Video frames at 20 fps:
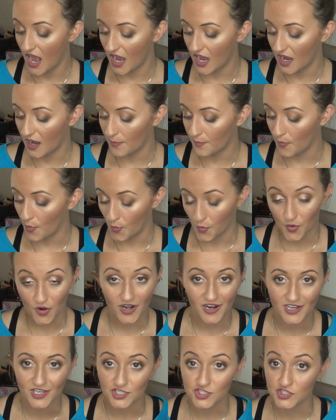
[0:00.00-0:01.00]
Um,
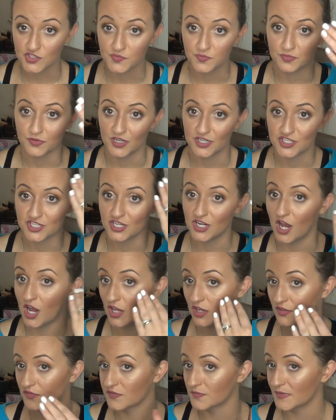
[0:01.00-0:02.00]
or I can just brush it
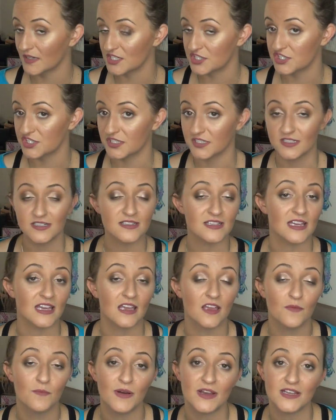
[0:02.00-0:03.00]
all over my cheeks and give